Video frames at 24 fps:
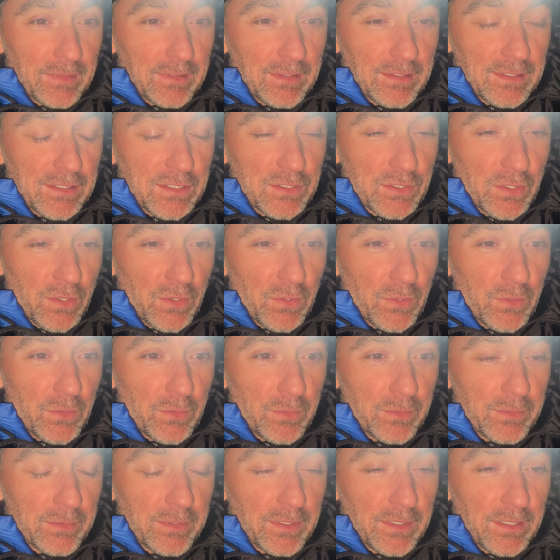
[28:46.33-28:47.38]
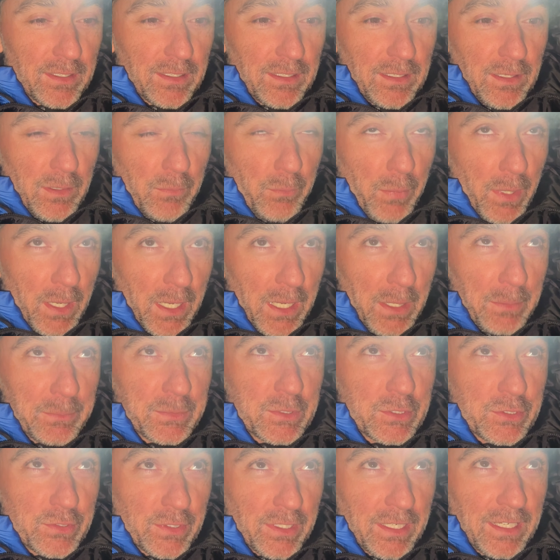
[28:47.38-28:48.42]
so
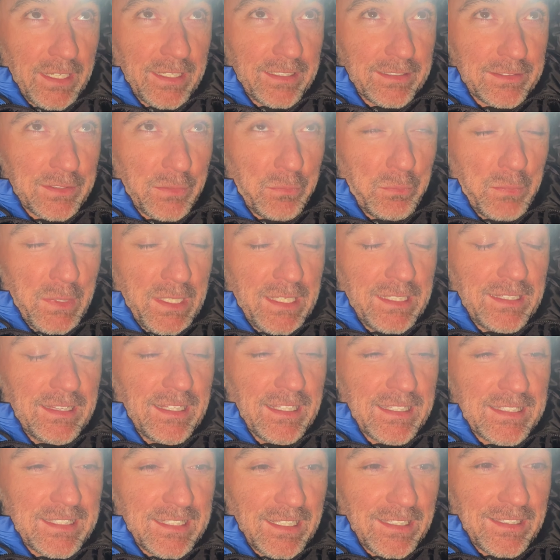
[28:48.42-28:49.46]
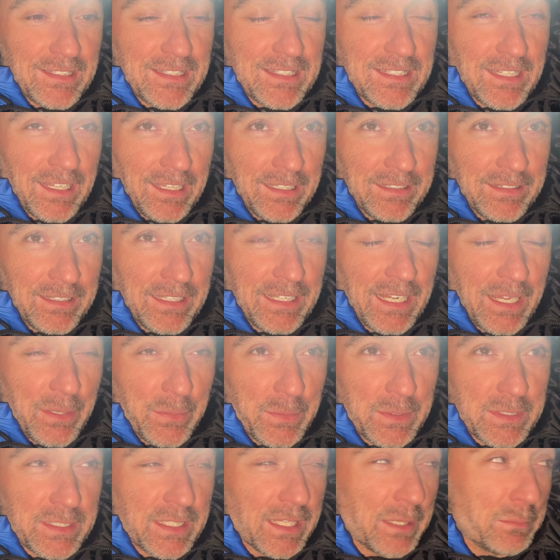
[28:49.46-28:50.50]
pumped trying to beat the sunset that I
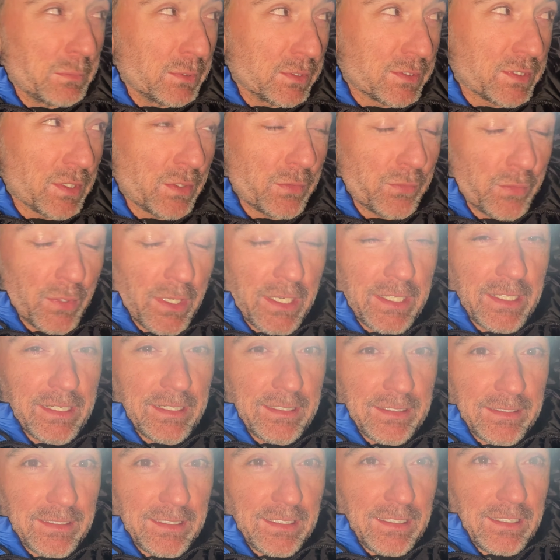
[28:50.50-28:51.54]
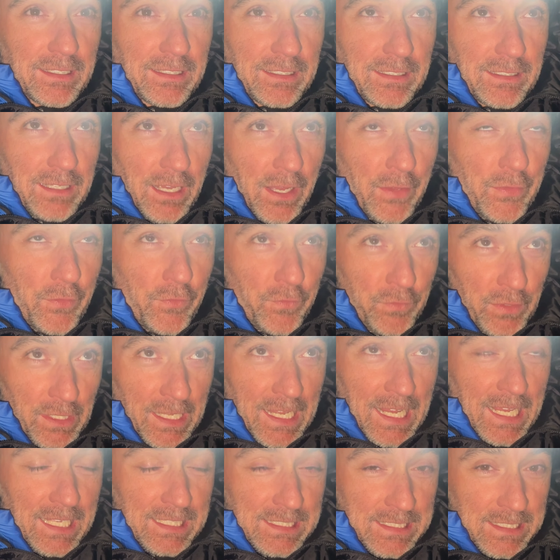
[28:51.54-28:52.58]
was able to run on the
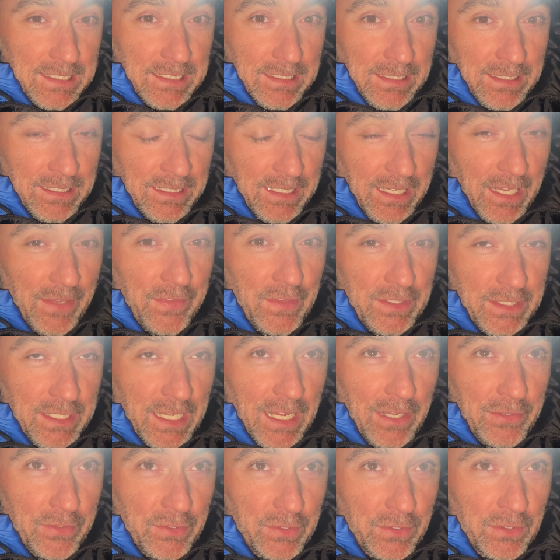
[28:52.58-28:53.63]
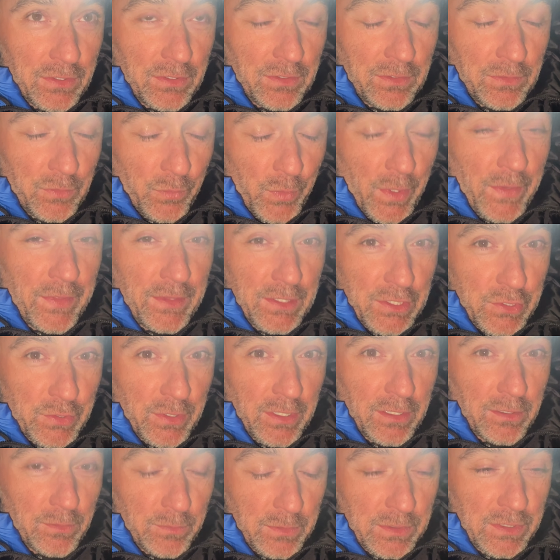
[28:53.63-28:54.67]
flats and the downhill when the
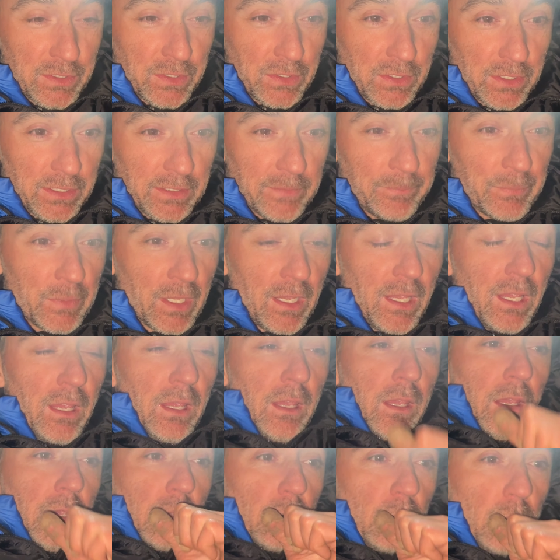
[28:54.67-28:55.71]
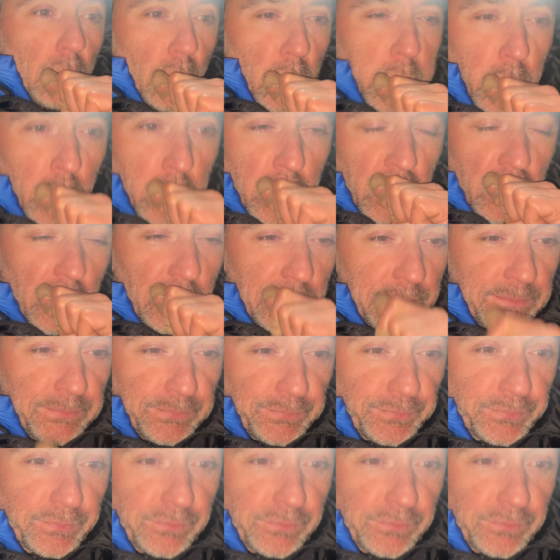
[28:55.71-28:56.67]
trail was good. And